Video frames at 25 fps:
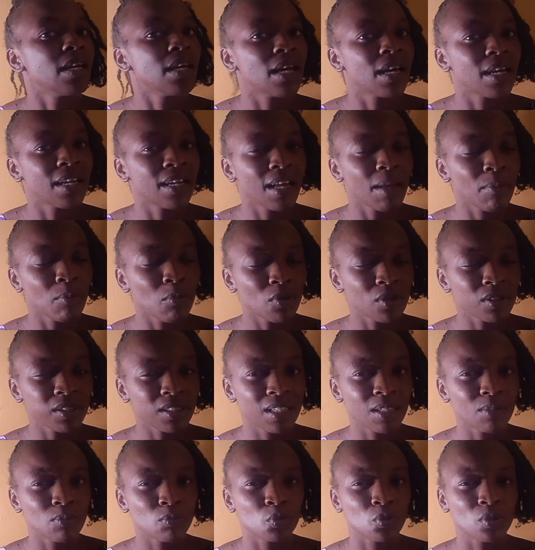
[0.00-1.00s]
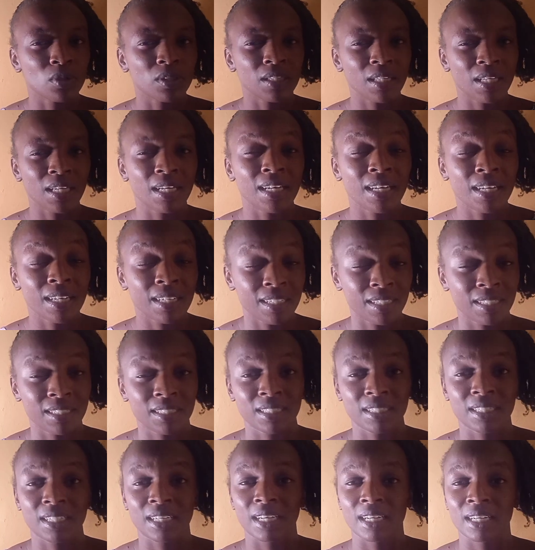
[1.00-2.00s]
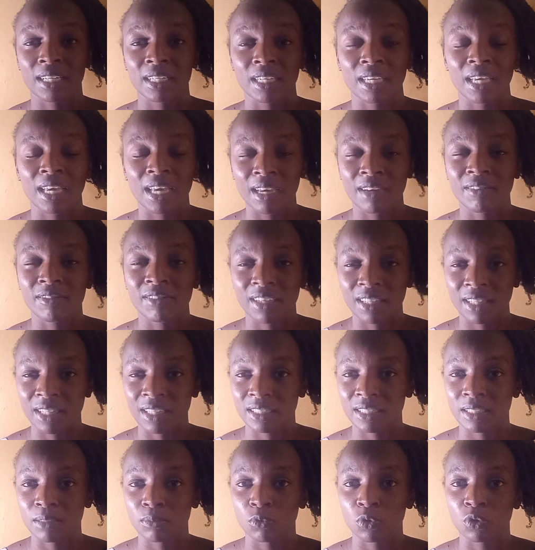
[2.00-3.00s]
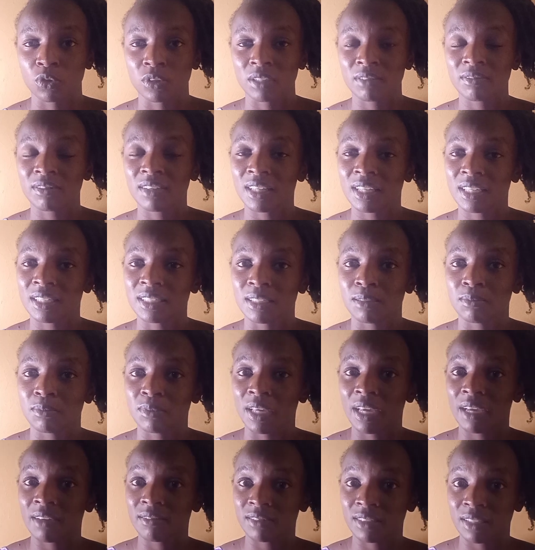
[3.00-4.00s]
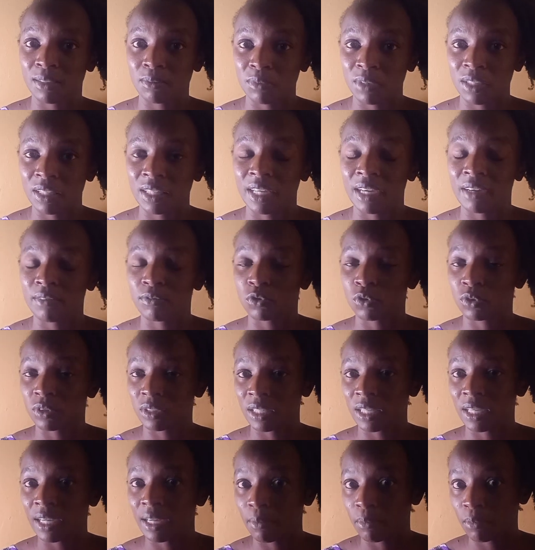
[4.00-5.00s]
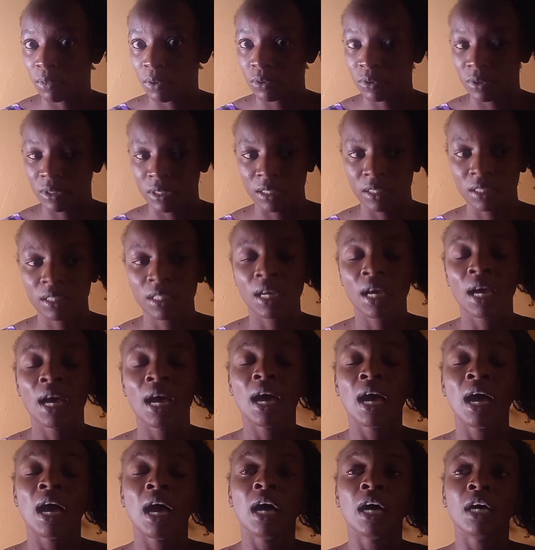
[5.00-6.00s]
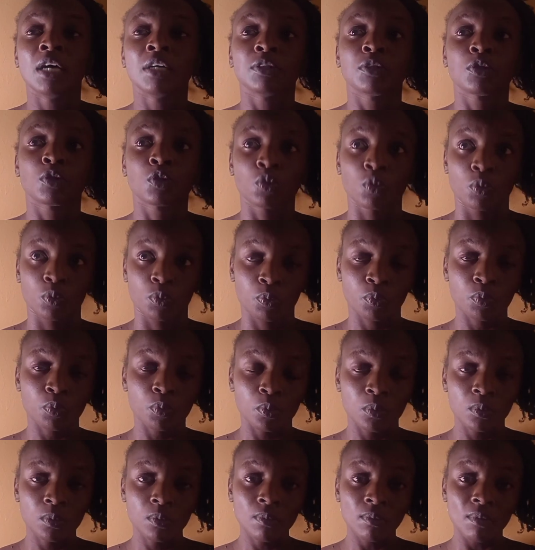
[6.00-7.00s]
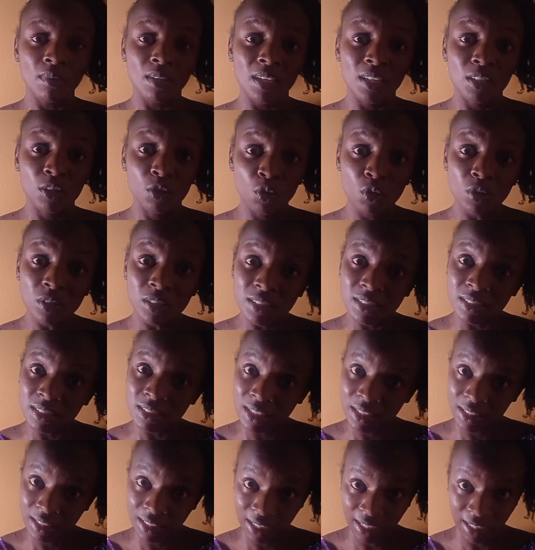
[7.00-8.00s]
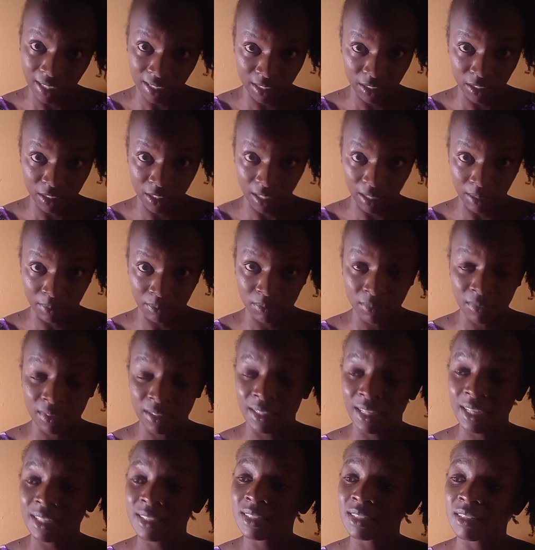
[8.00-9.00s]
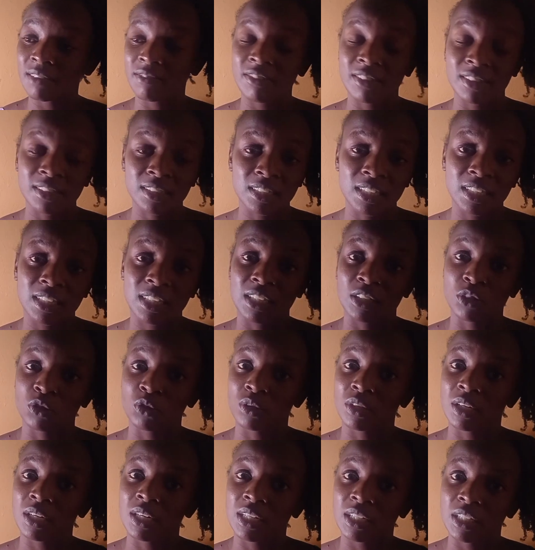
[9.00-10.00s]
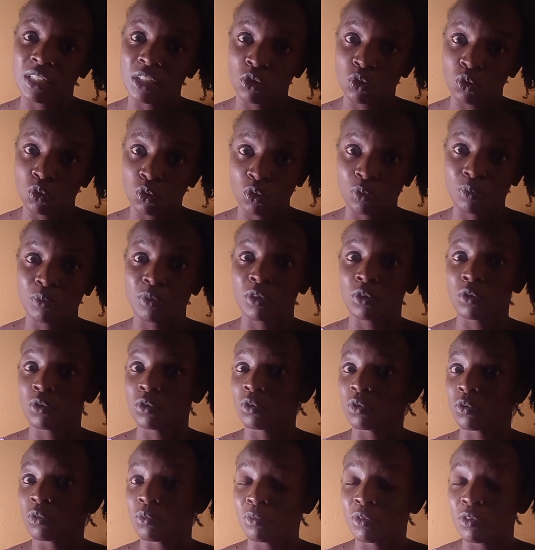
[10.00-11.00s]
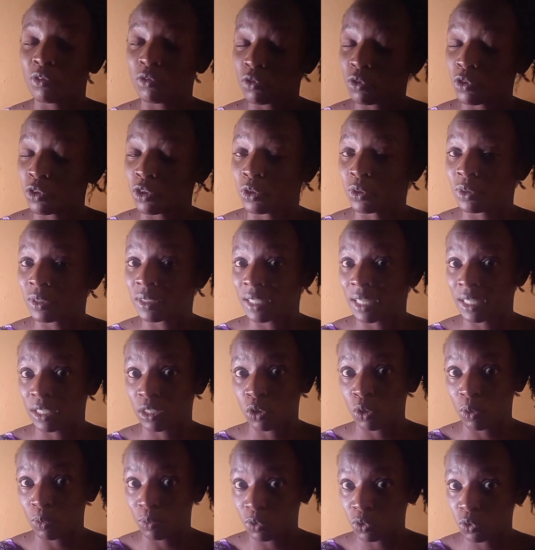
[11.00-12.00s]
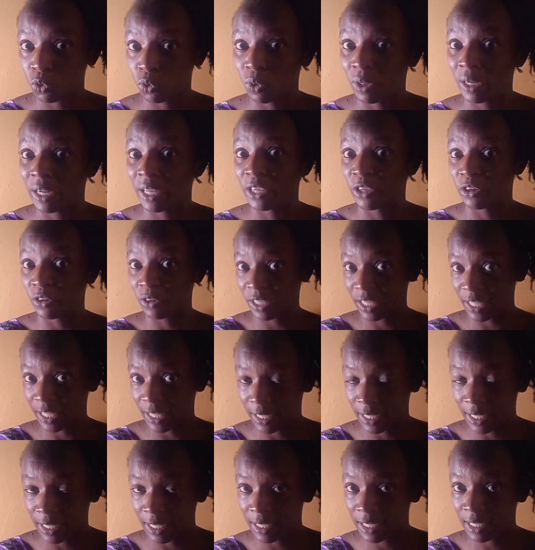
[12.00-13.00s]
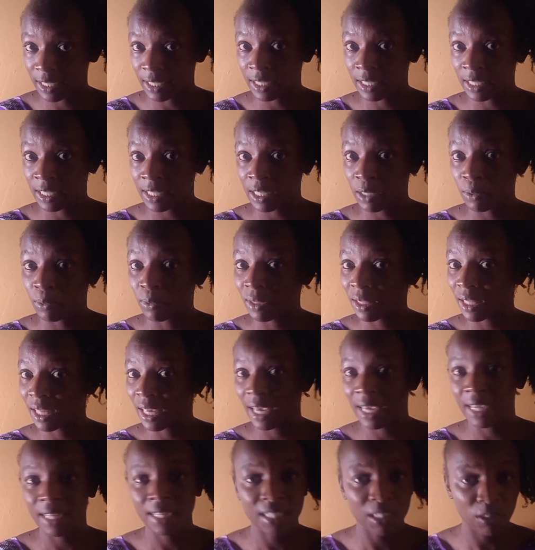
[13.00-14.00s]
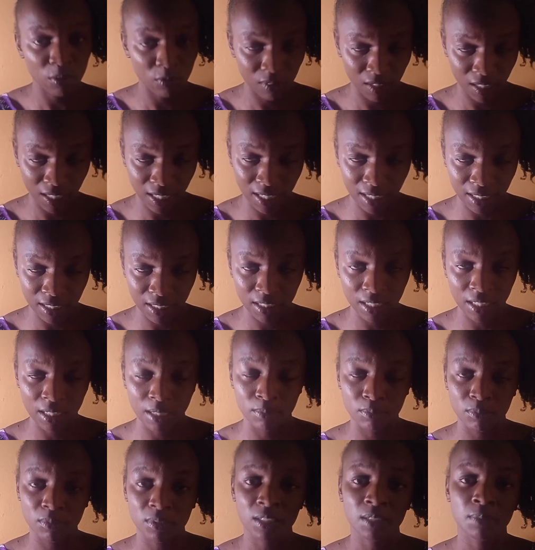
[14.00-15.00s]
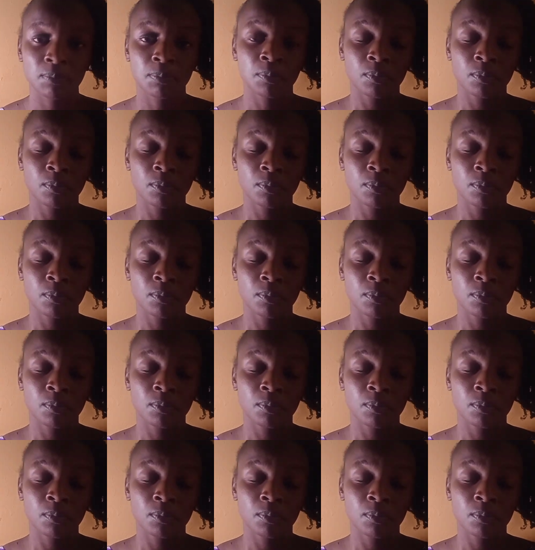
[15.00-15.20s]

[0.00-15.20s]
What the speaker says: enables them to think critically every other time, because every other time they have something they have to think about it. So do you understand the curriculum? That's the first thing that you really need to know before you start homeschooling your kid with any of the curriculums.